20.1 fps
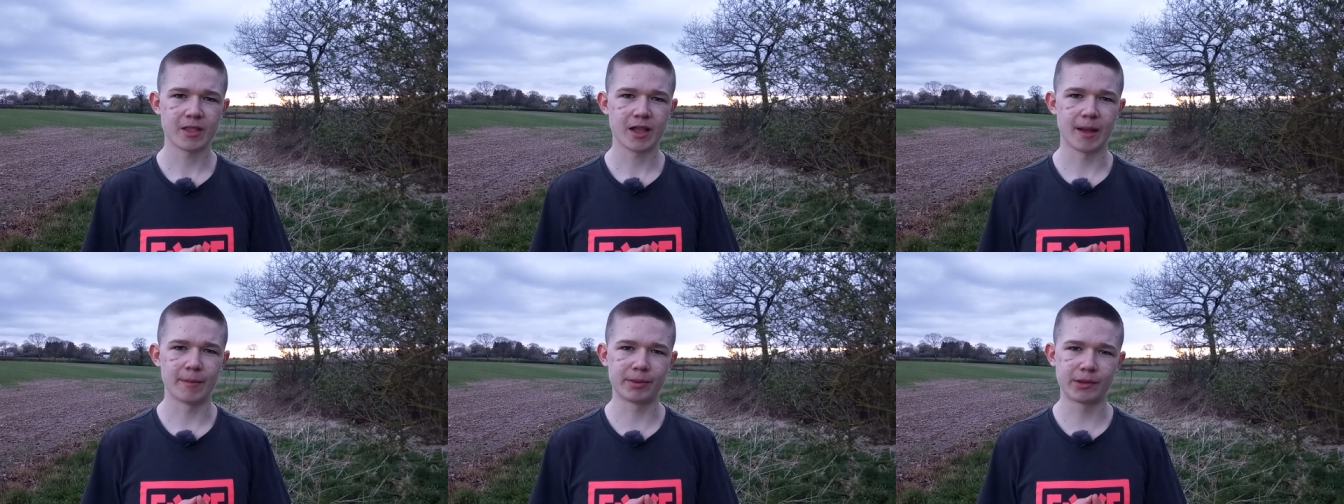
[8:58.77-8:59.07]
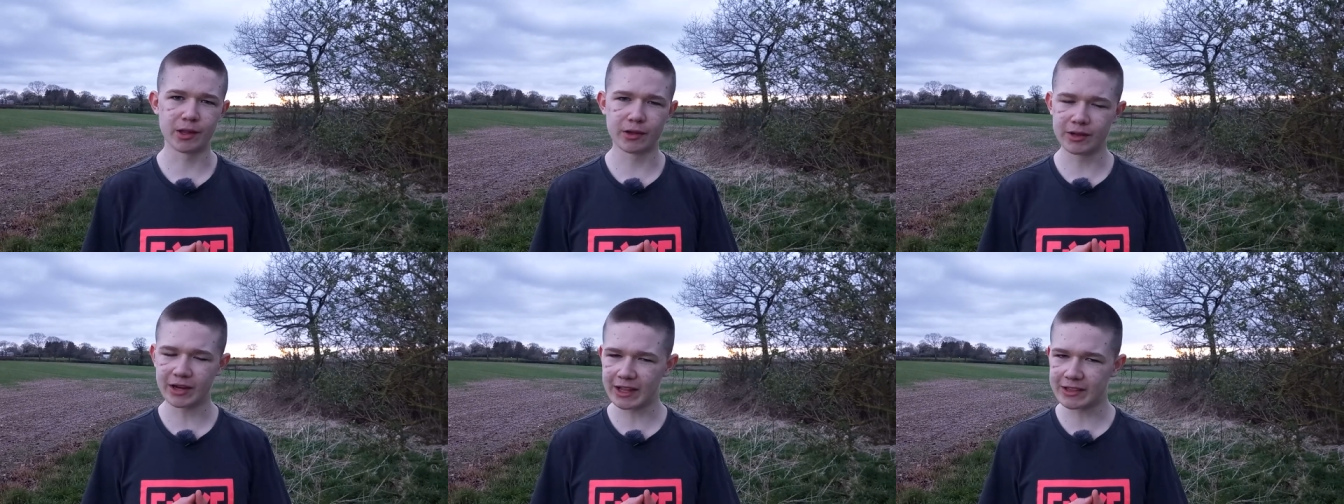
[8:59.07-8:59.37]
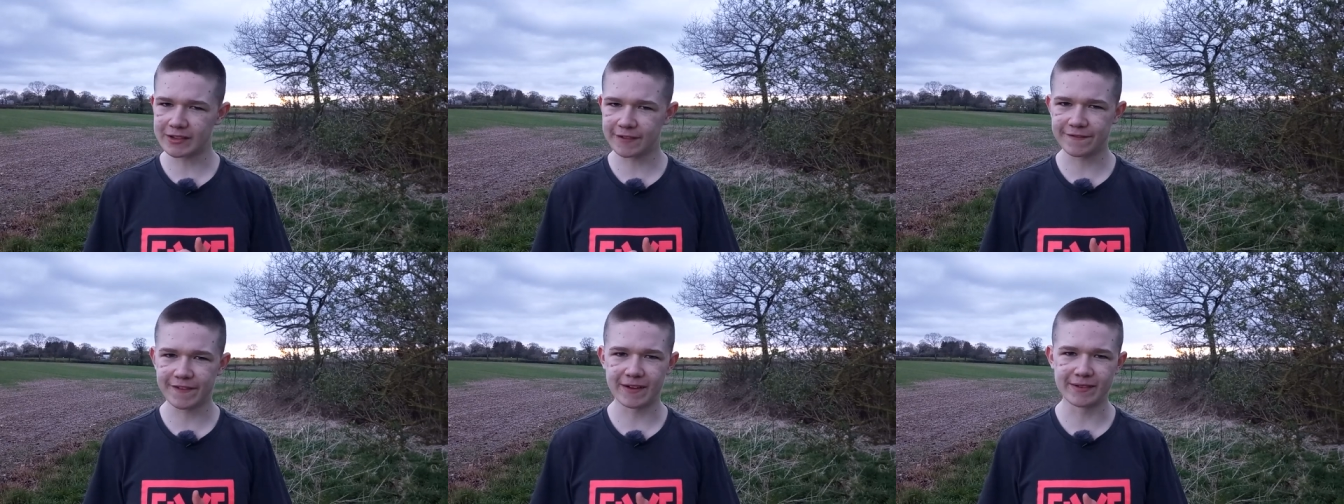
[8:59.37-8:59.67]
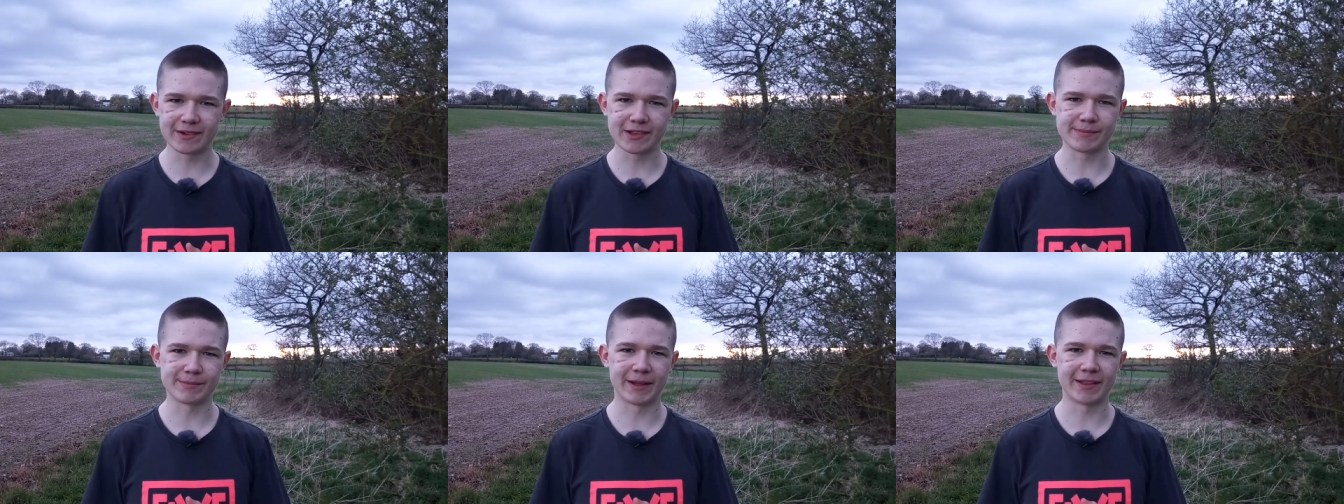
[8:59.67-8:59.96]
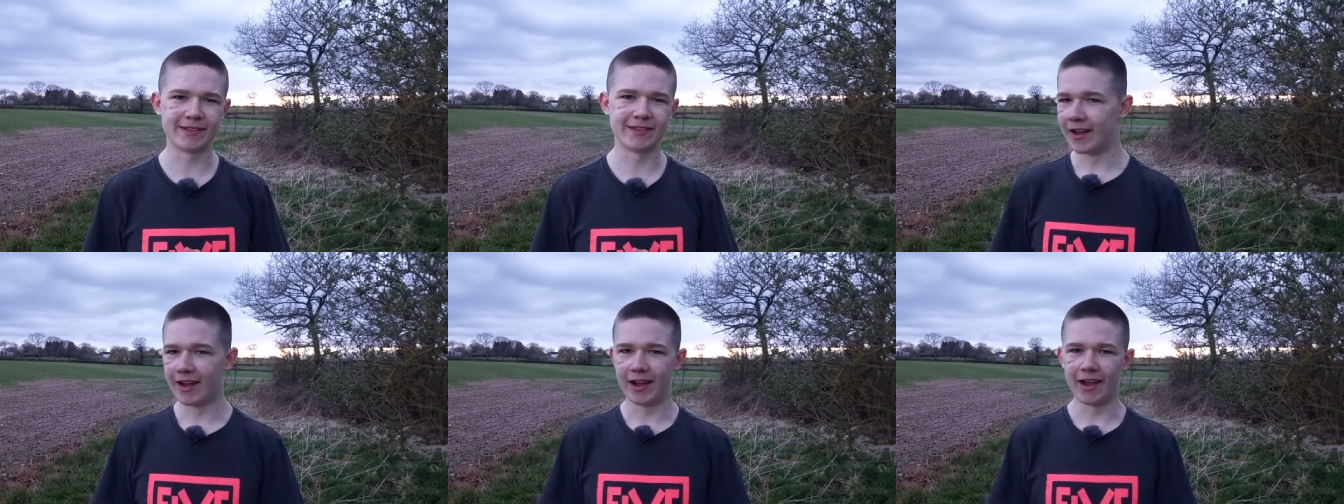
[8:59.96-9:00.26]
I'm so glad you found us,
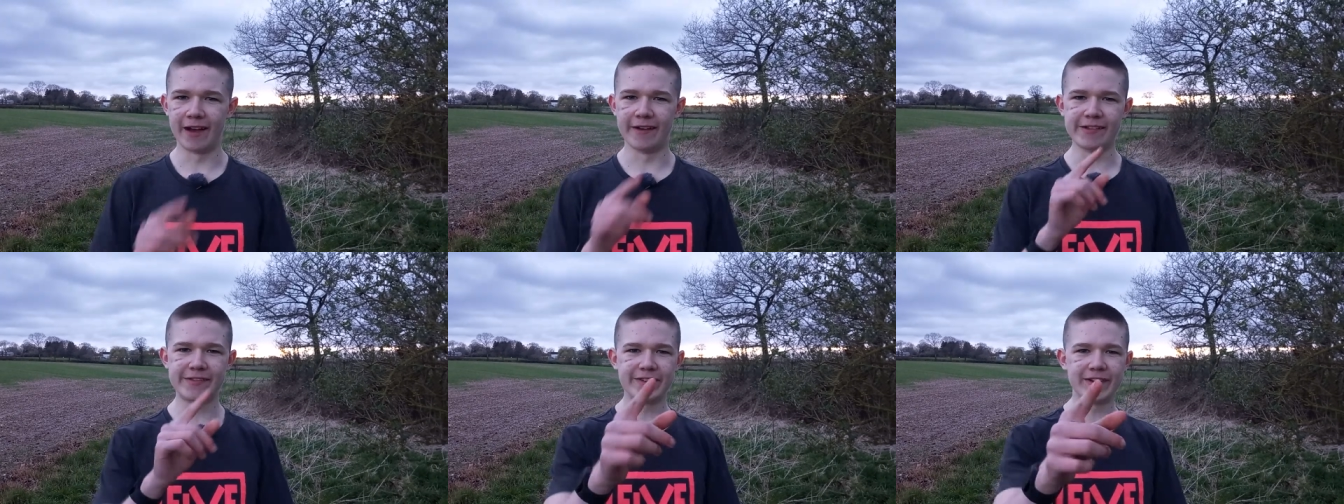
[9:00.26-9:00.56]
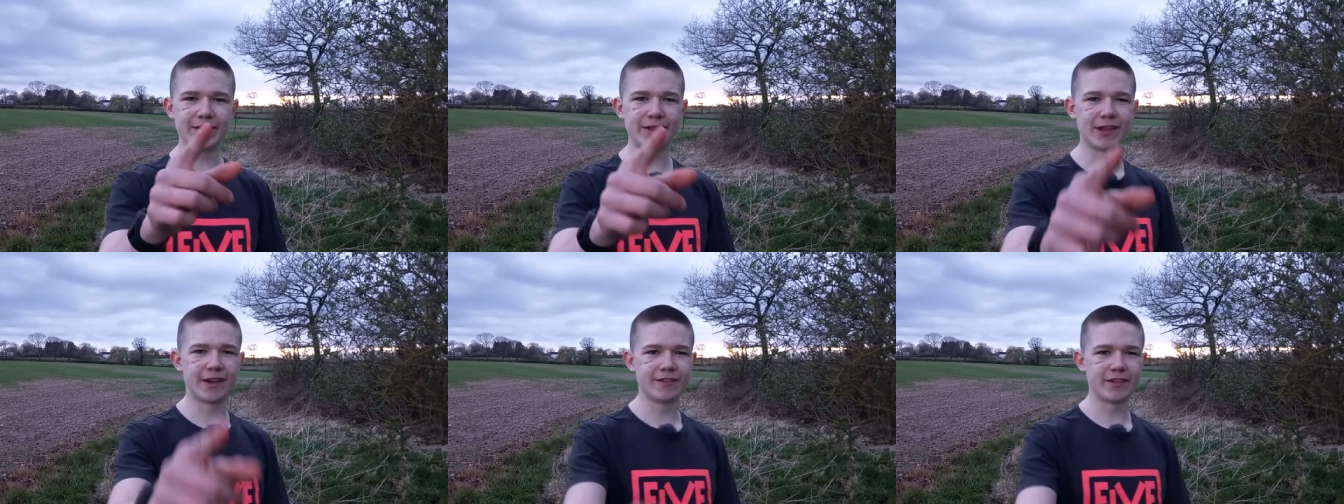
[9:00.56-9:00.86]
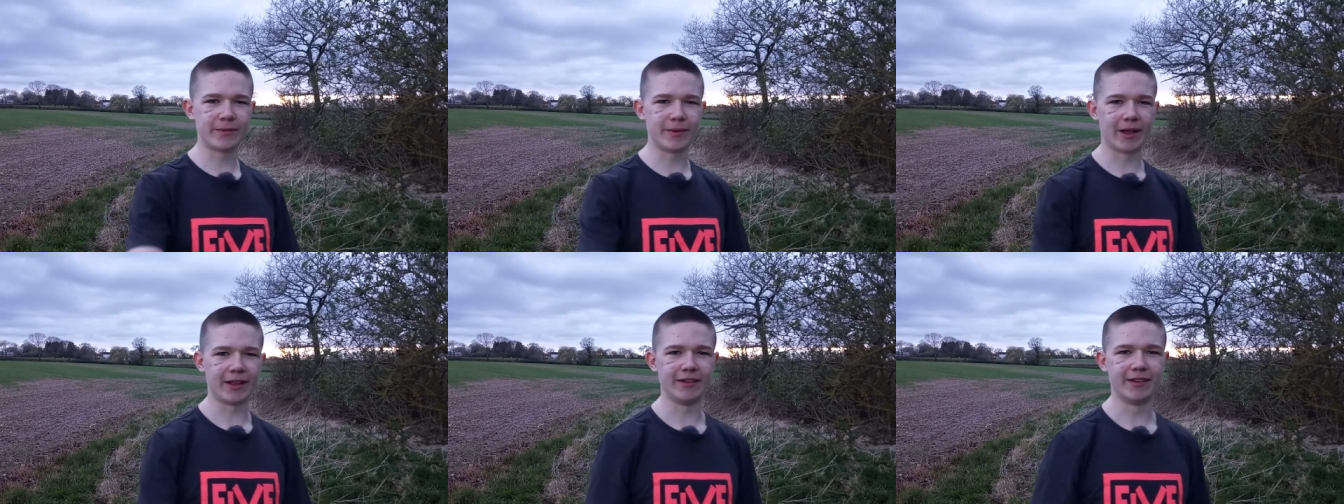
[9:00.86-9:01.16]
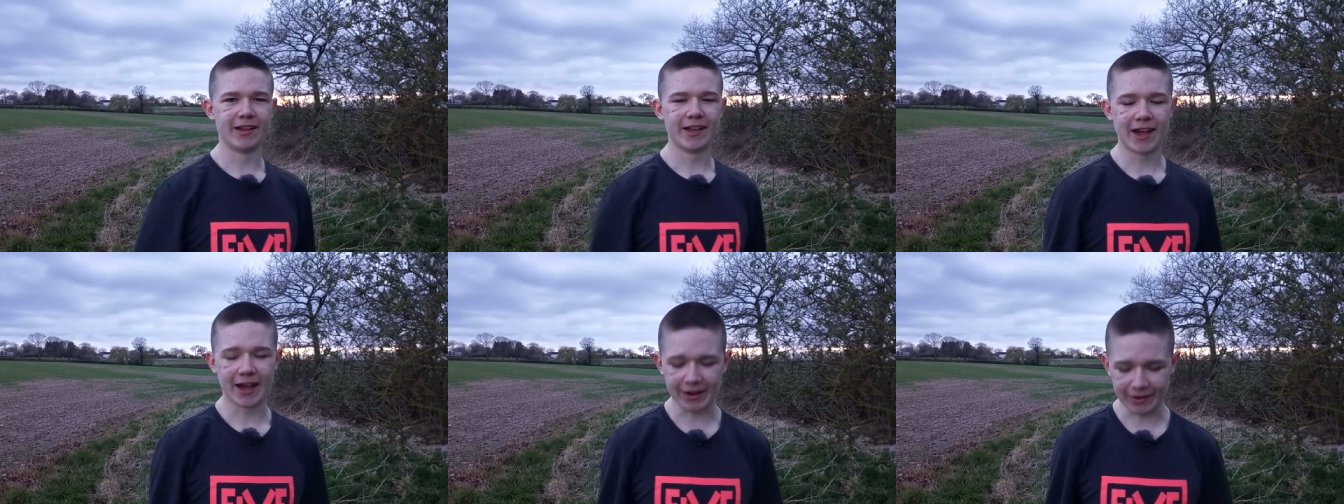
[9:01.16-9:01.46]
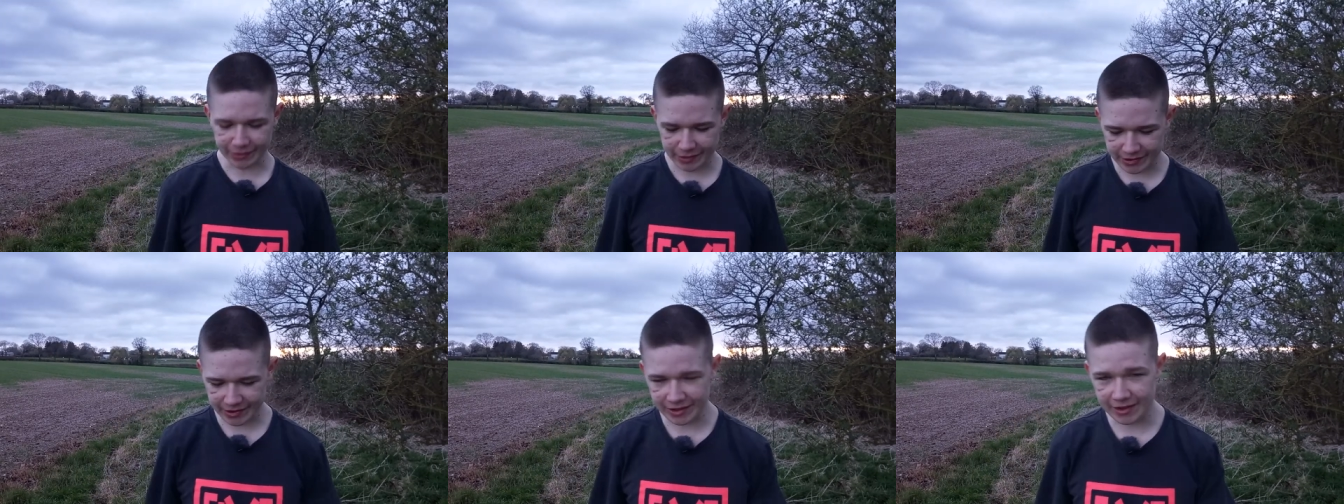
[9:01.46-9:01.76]
man. I hope this video served you well, and
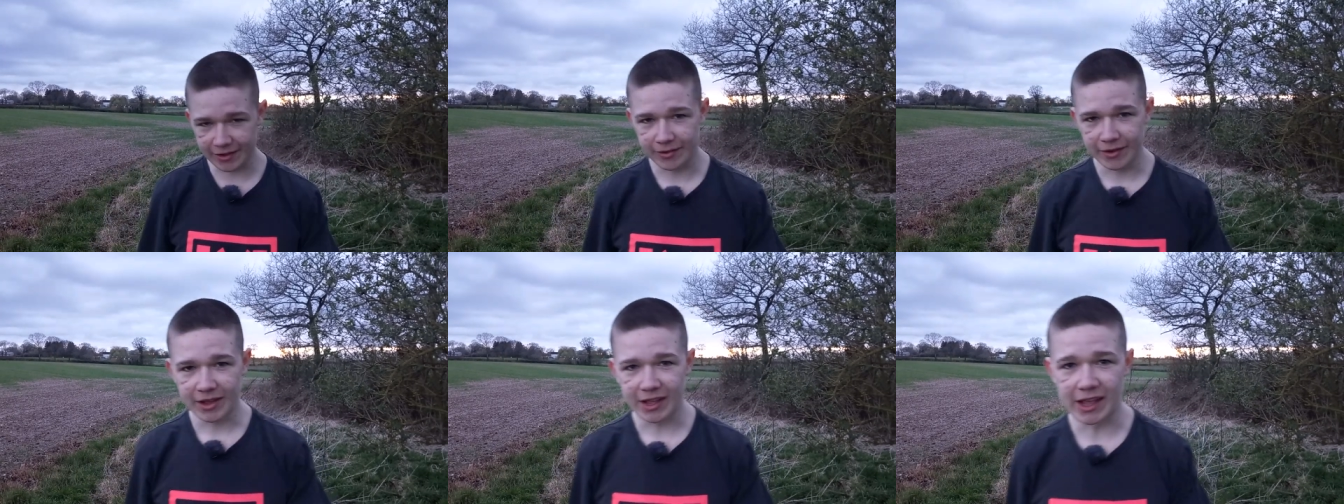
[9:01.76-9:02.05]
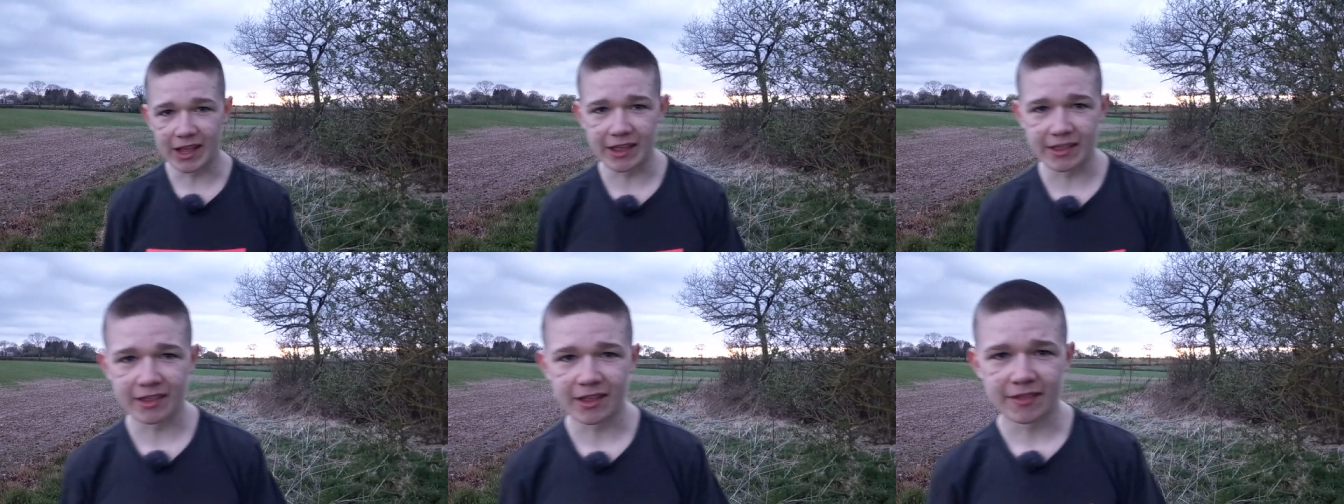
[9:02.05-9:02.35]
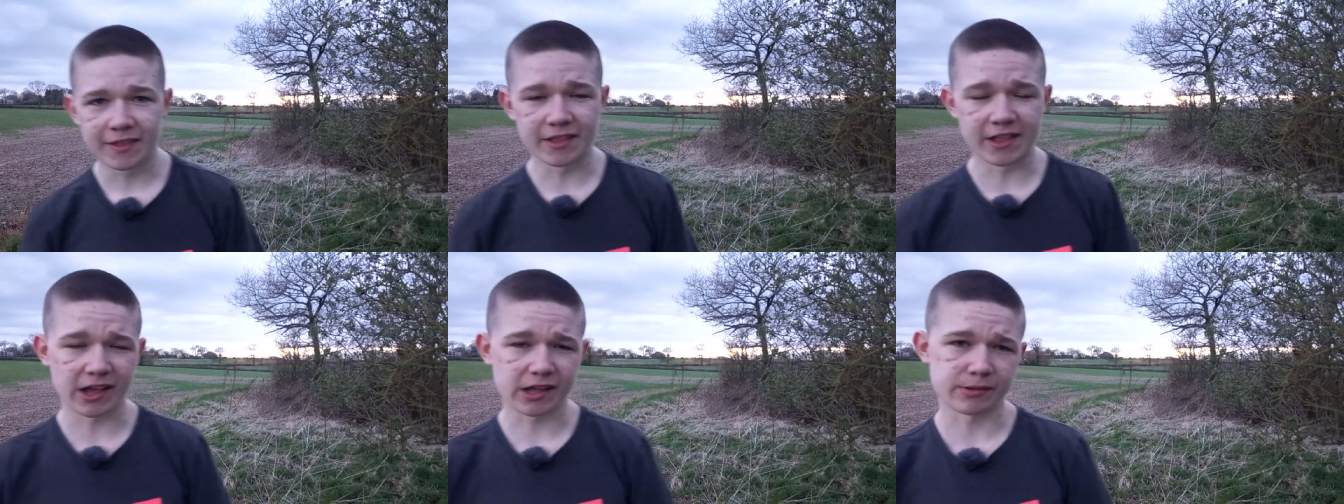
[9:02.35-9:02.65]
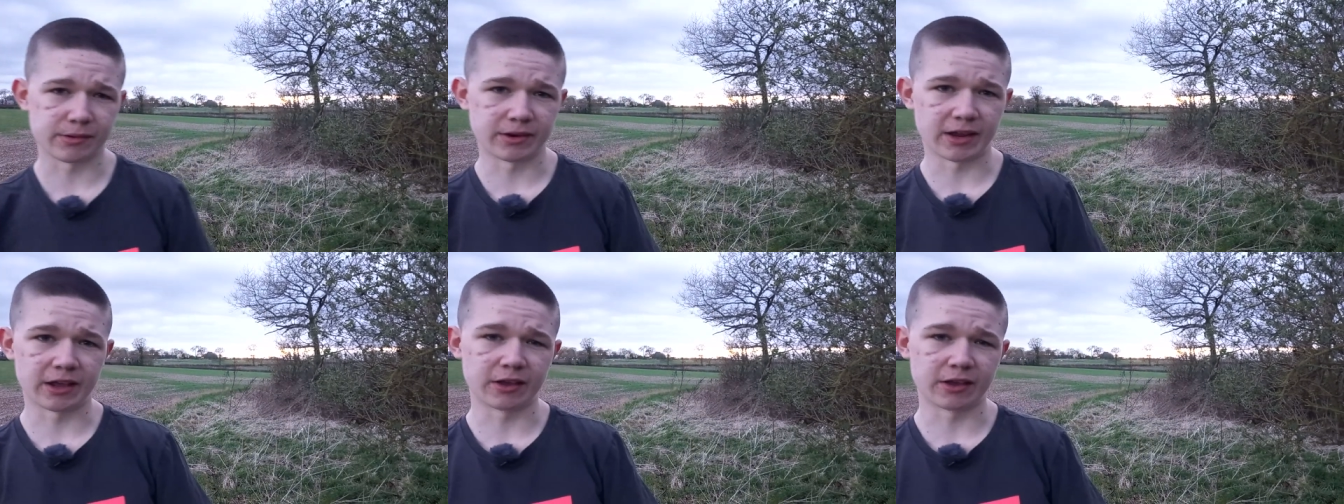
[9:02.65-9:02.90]
I'll see you in the next one.